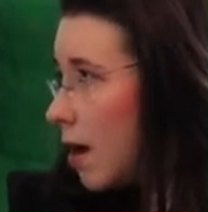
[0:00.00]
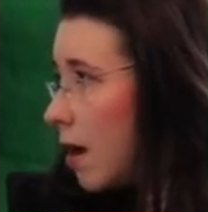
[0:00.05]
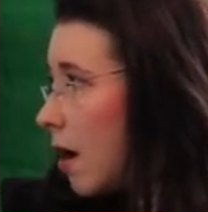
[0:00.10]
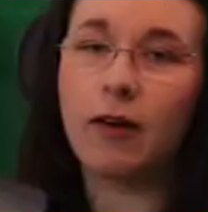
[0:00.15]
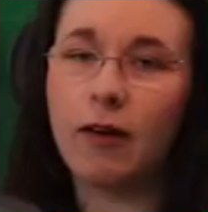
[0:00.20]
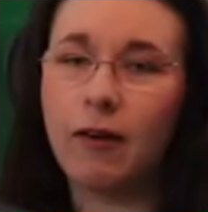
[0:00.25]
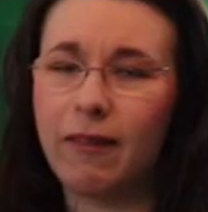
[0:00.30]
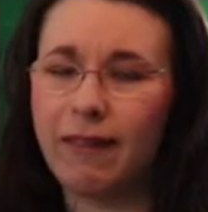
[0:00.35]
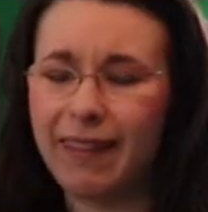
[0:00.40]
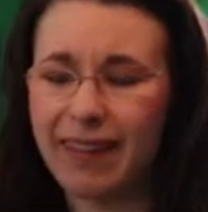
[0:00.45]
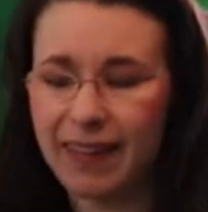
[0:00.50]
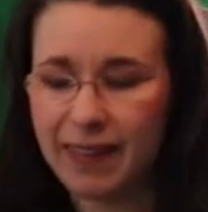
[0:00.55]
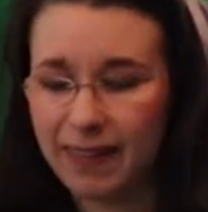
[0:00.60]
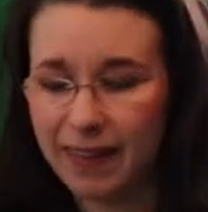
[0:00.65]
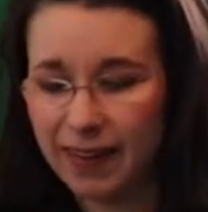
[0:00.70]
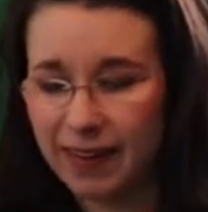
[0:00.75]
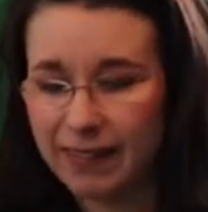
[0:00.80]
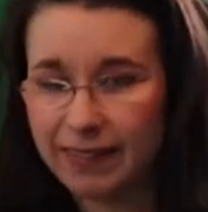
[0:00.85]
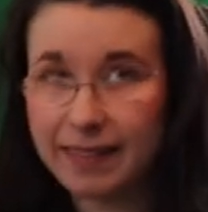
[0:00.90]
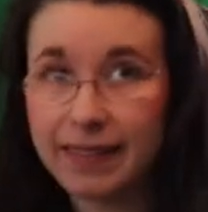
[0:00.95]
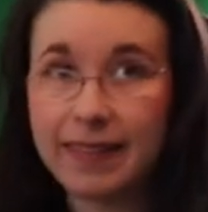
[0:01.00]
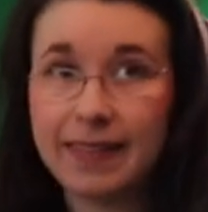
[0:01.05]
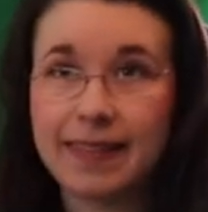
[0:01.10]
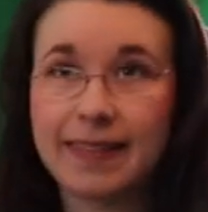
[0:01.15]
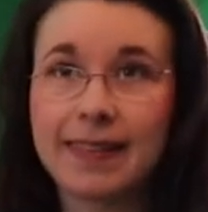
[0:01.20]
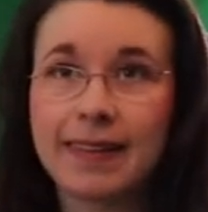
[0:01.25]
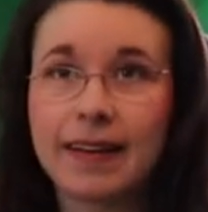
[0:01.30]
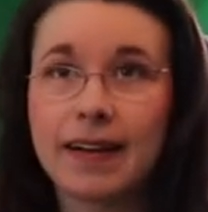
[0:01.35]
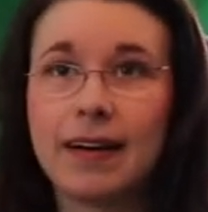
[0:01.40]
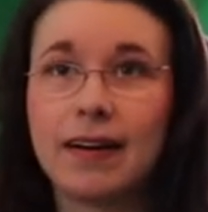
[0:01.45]
Going along
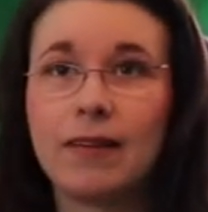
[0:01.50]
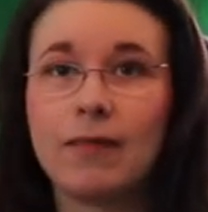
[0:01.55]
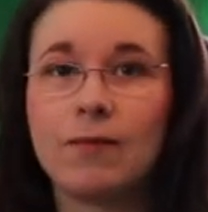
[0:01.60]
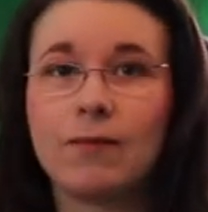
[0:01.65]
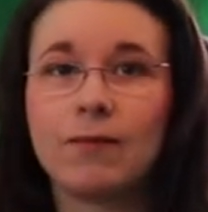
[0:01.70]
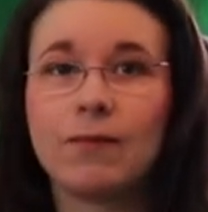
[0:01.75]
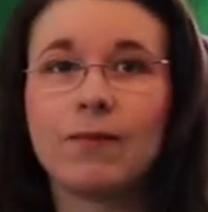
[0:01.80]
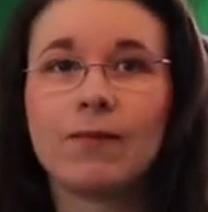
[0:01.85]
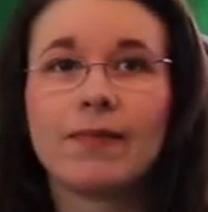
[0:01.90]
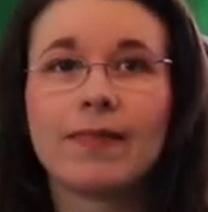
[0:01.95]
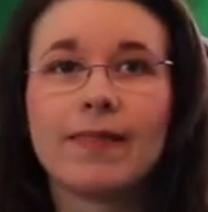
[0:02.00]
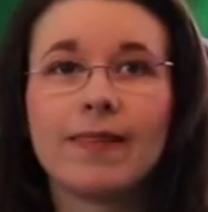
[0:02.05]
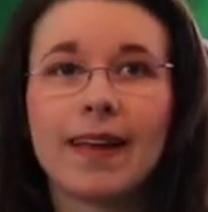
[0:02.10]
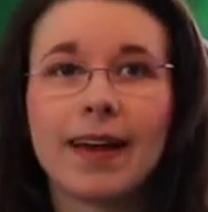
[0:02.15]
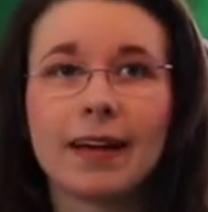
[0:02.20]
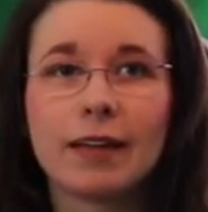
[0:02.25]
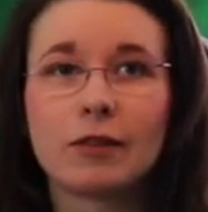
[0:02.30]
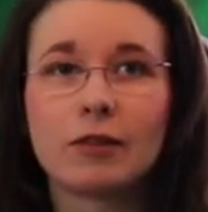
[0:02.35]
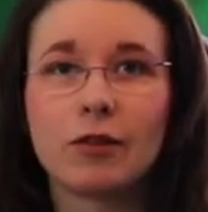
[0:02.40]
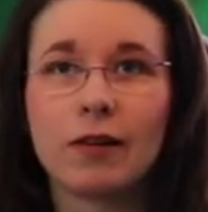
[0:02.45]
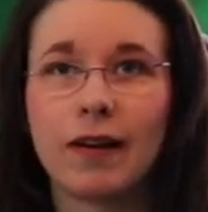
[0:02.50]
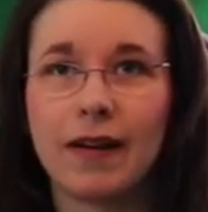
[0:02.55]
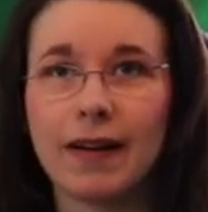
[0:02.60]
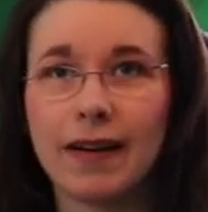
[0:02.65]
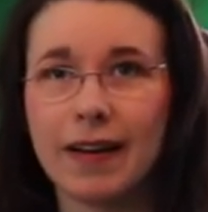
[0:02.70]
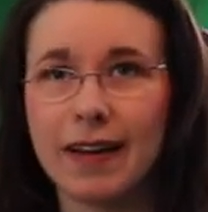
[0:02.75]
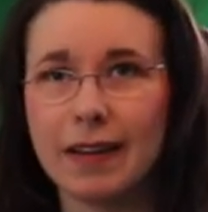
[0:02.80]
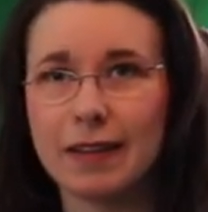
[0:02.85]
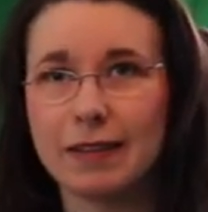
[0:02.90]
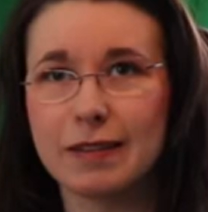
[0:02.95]
with um,
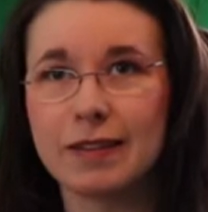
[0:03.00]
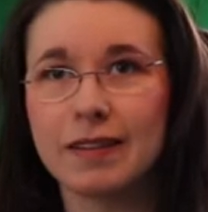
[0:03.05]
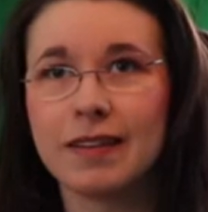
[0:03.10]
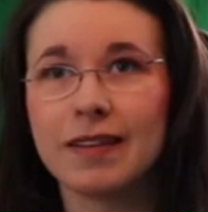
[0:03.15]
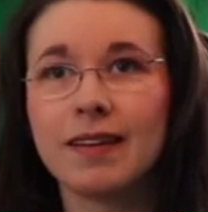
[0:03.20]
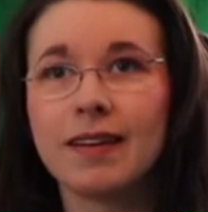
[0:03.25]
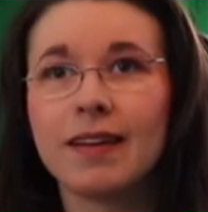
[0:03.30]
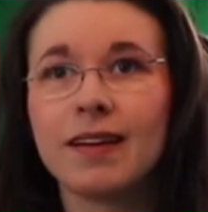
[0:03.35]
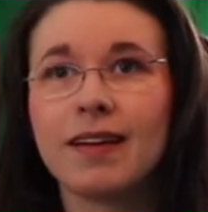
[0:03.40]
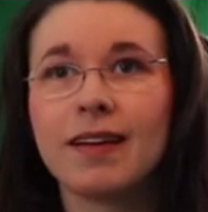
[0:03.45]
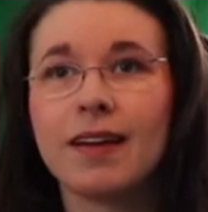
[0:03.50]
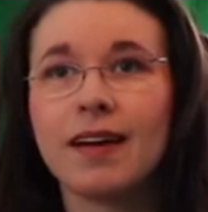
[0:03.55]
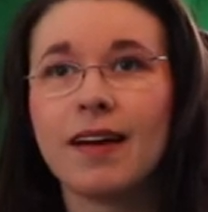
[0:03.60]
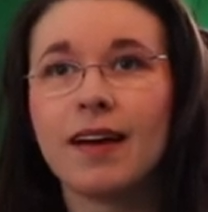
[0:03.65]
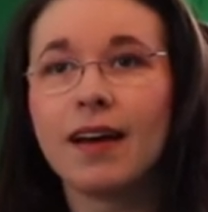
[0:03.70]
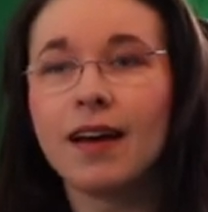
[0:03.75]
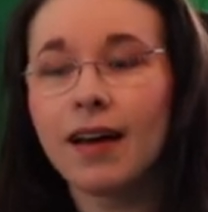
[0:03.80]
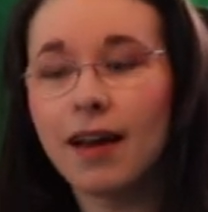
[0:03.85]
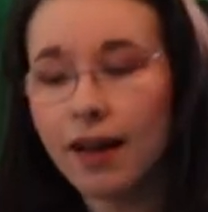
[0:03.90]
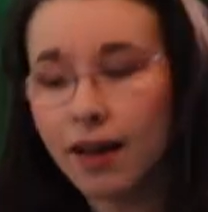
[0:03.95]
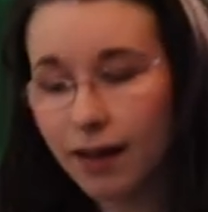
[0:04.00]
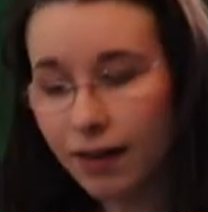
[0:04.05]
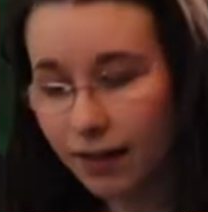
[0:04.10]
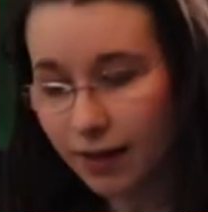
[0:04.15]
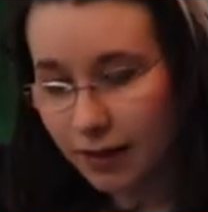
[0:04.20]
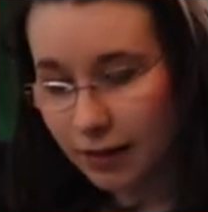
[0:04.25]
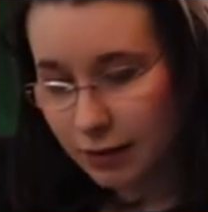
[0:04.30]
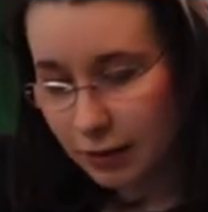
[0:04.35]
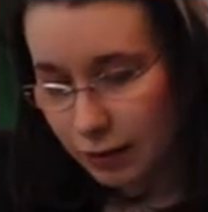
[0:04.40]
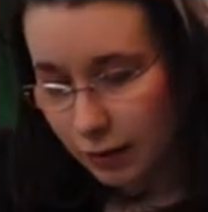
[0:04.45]
electronics
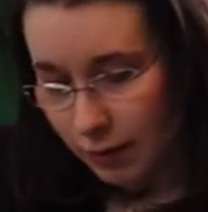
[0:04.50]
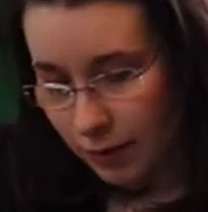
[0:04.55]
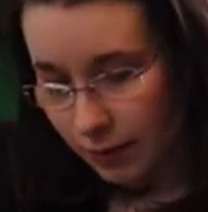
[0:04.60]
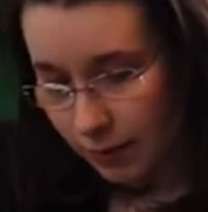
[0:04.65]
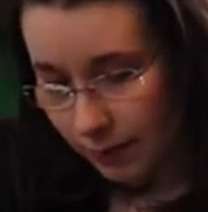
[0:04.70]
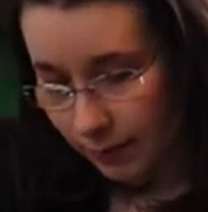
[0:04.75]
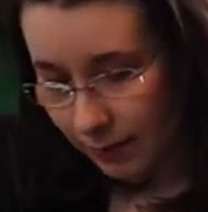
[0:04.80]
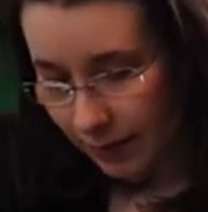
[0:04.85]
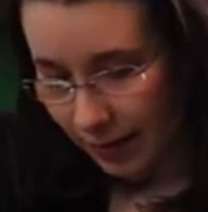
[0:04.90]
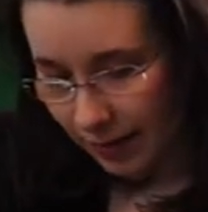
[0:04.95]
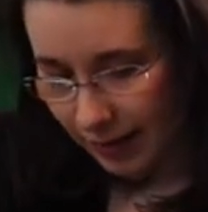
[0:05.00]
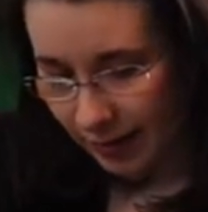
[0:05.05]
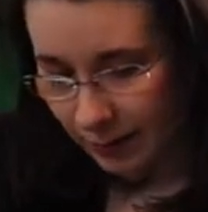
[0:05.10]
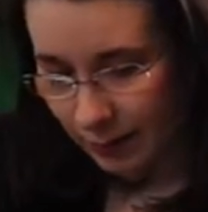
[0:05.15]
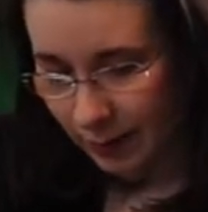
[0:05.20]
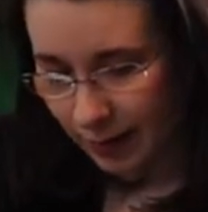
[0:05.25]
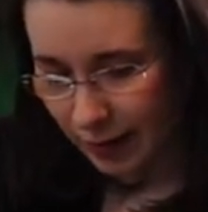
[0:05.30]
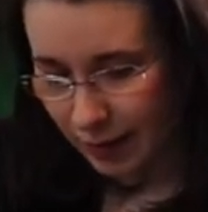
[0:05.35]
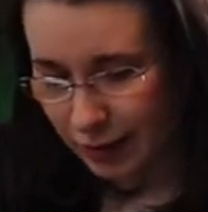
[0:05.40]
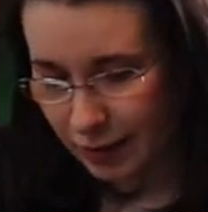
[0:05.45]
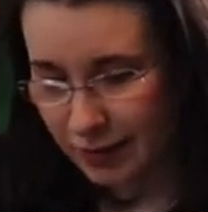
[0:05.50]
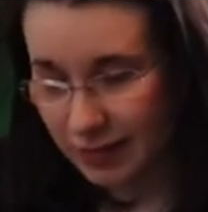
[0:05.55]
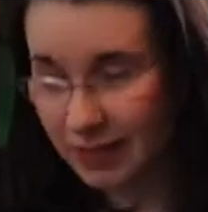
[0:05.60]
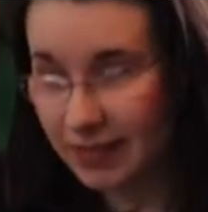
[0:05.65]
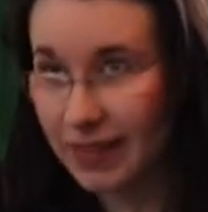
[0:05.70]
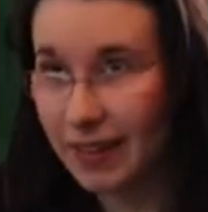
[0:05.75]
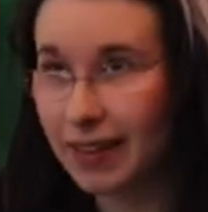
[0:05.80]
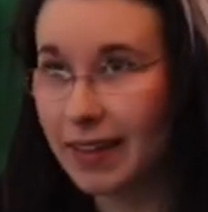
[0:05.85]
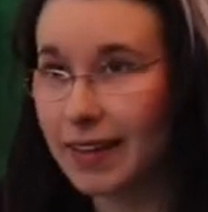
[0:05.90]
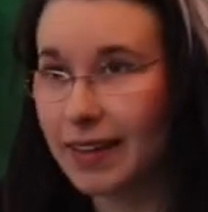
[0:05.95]
is my computer
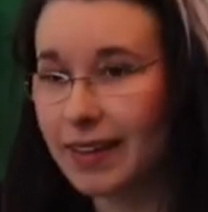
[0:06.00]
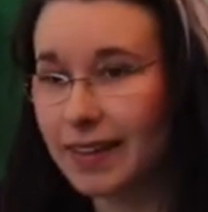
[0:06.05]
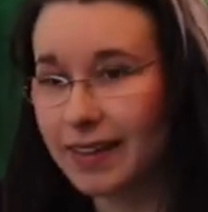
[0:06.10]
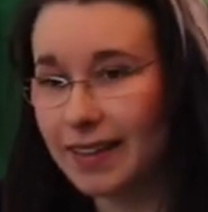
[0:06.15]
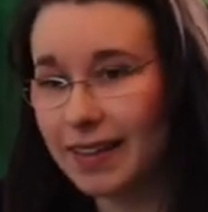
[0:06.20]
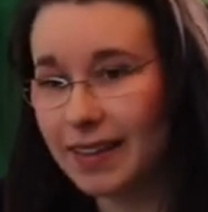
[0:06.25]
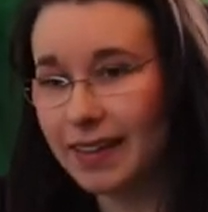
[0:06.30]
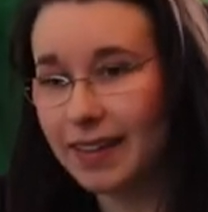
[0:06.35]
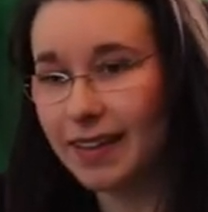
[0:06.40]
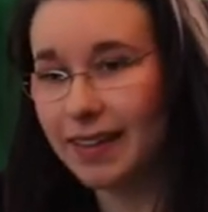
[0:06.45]
stand.